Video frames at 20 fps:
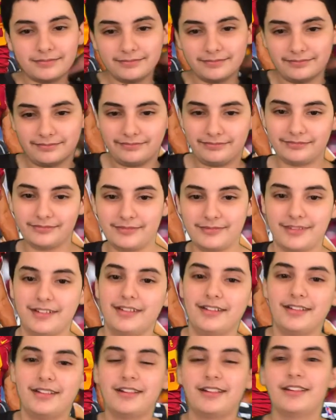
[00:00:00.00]
Hmm.
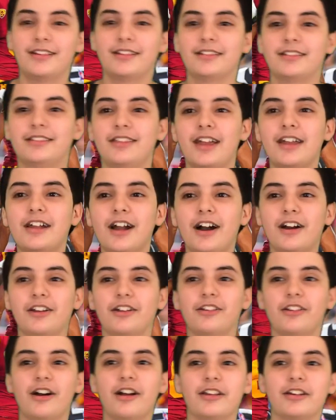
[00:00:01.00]
They got a
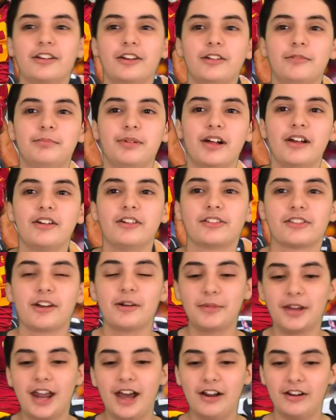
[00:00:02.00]
lot of good players
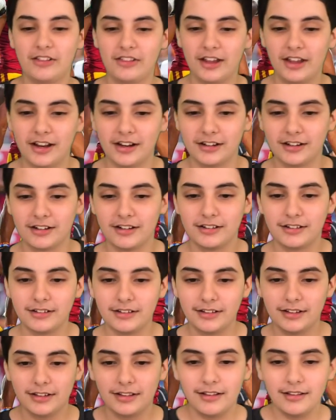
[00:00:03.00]
coming out of there.
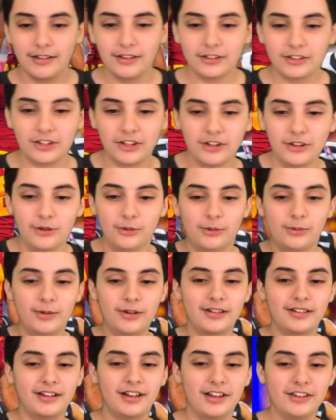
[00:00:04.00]
Two,
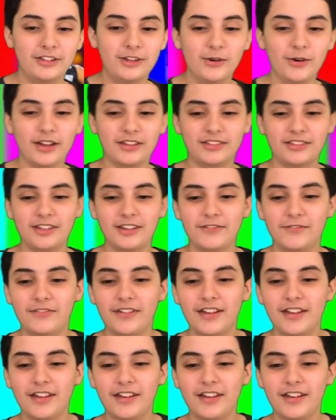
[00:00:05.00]
a USC